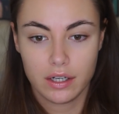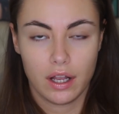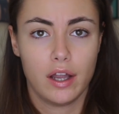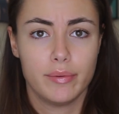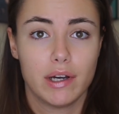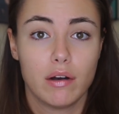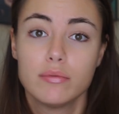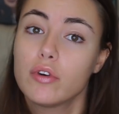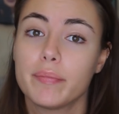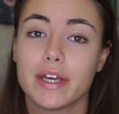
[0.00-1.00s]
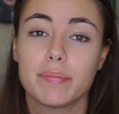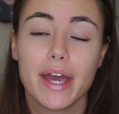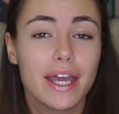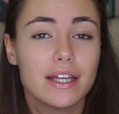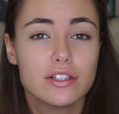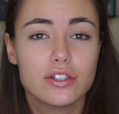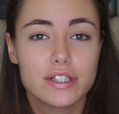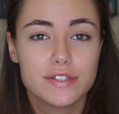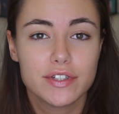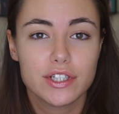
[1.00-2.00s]
Now I'm not being paid to do
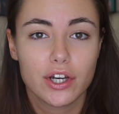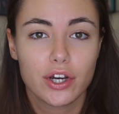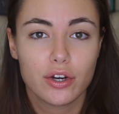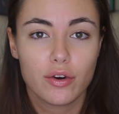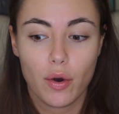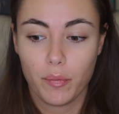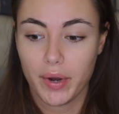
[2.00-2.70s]
this video,